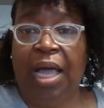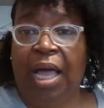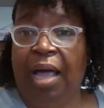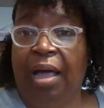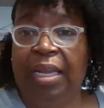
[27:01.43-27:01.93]

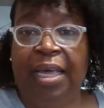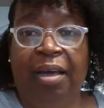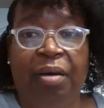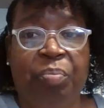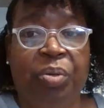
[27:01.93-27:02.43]
now
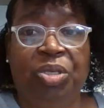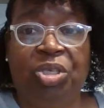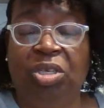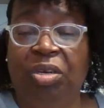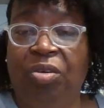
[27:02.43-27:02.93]
I am
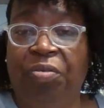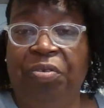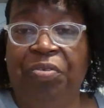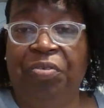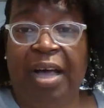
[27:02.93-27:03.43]
pushing on for
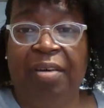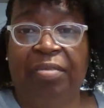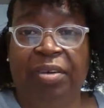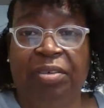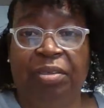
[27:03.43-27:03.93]

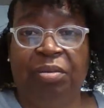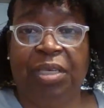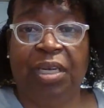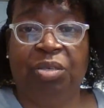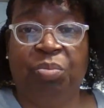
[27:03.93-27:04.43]
500.
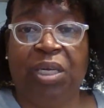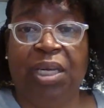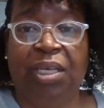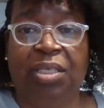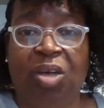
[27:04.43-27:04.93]
That's my
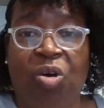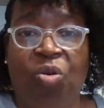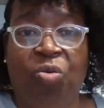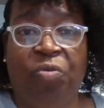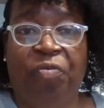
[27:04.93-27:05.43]
next
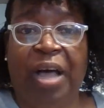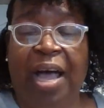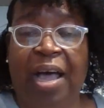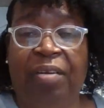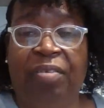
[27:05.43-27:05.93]
goal,
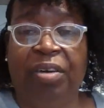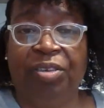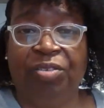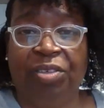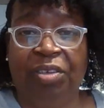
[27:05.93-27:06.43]

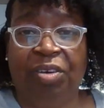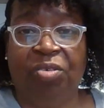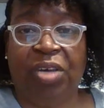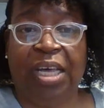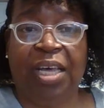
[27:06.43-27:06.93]
500.
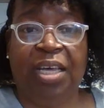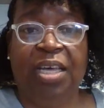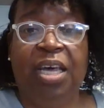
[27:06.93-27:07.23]
Okay.